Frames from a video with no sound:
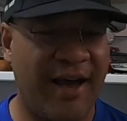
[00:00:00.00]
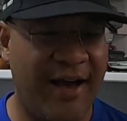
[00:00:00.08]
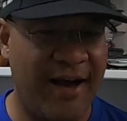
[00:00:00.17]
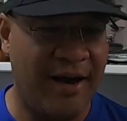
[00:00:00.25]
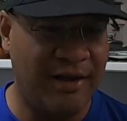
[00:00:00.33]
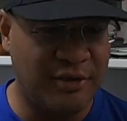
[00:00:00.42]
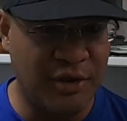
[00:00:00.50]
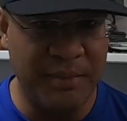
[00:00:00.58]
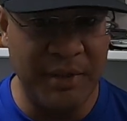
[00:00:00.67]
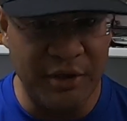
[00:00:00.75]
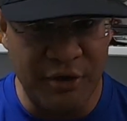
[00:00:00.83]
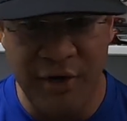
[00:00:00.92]
uh, it's going
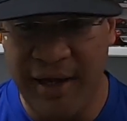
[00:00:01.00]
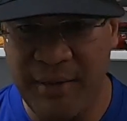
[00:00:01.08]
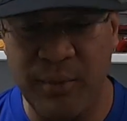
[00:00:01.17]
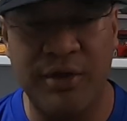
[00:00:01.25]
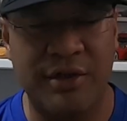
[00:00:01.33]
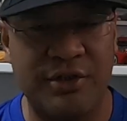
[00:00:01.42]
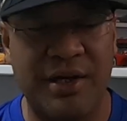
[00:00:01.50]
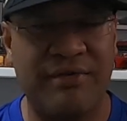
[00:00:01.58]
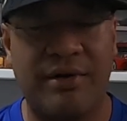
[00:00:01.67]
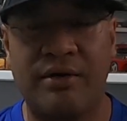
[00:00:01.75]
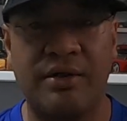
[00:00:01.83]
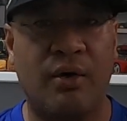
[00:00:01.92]
to be great we're going to
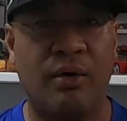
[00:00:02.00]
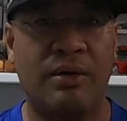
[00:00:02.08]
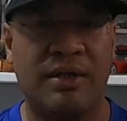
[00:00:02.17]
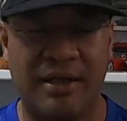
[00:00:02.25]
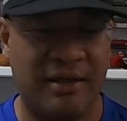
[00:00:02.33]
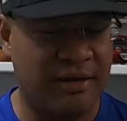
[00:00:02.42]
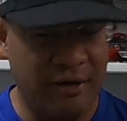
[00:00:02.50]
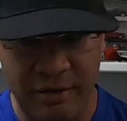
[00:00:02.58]
drive around the whole the, uh,